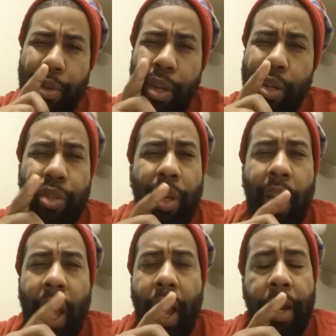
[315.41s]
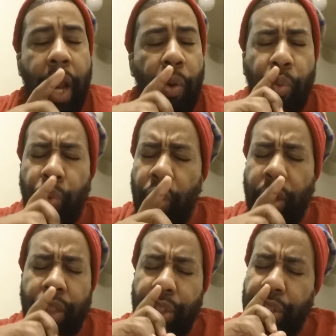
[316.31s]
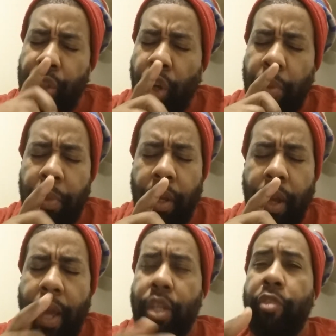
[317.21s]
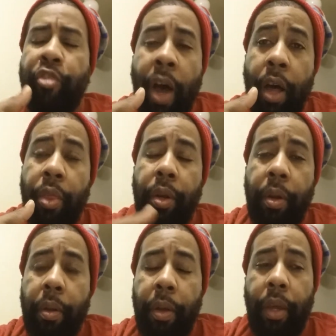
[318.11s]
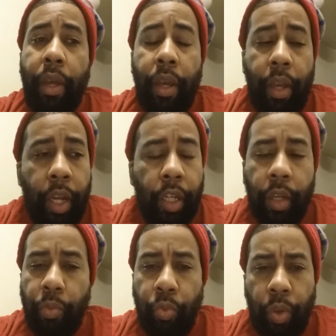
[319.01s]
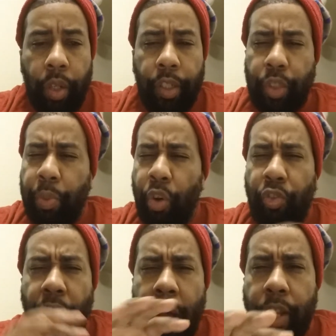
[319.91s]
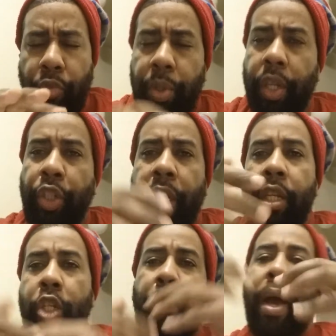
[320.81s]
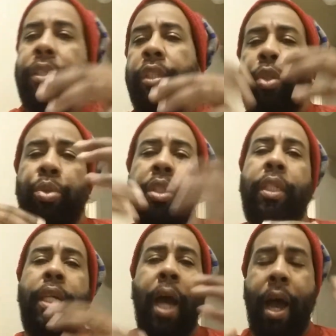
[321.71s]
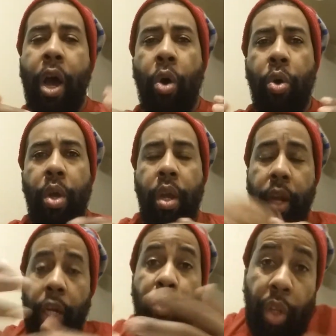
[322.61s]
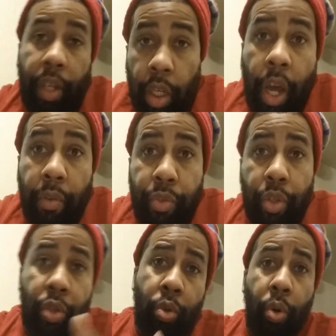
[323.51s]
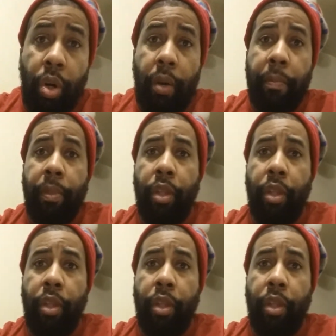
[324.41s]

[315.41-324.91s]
Here's the line that really shook me as a father. It really spoke volumes, because in this passage you see how he really loves his daughter.